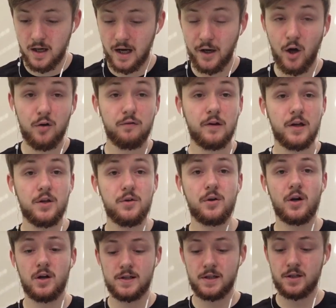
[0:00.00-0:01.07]
And hopefully you
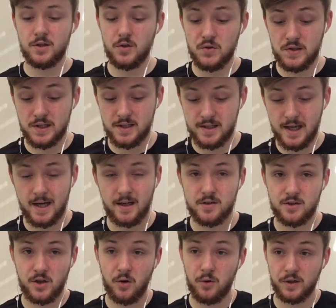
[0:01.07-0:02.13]
guys can use this
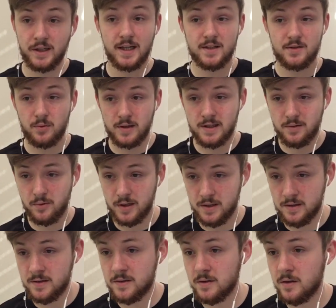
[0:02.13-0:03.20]
deck to go on and get 20
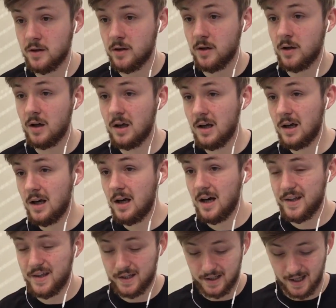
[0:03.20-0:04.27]
wins.
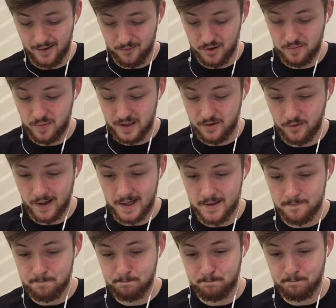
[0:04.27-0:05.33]
I think that would be great.